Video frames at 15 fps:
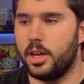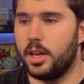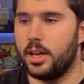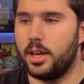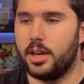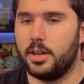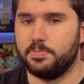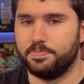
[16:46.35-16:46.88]

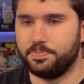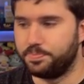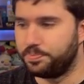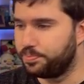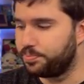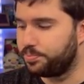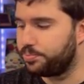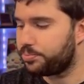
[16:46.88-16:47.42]

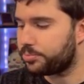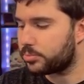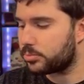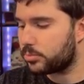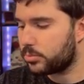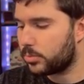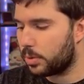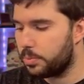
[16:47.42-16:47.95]

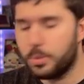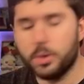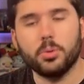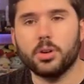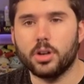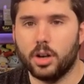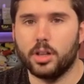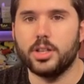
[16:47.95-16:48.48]
But
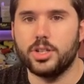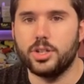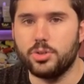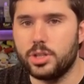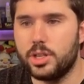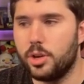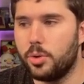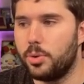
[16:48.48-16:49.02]
regardless, you
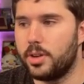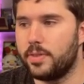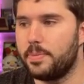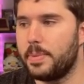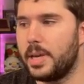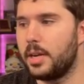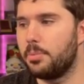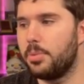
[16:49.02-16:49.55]
still would have
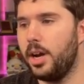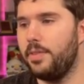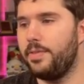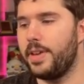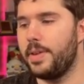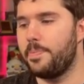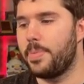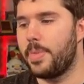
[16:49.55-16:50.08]
made a
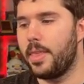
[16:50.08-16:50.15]
profit.